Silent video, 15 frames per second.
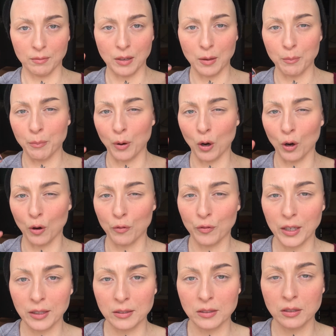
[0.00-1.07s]

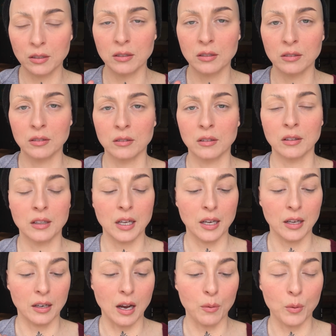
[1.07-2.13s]
imperfect,
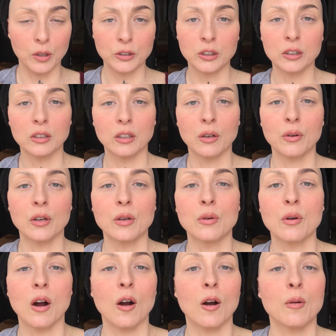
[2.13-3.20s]
then I want you to know
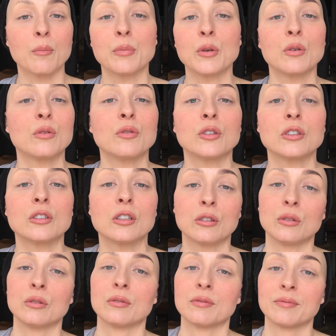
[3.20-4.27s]
you are beautiful
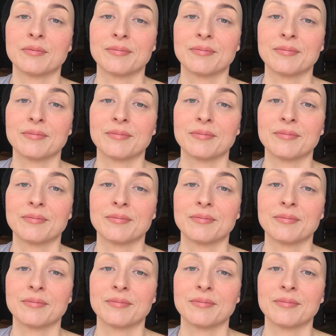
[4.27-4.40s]
too.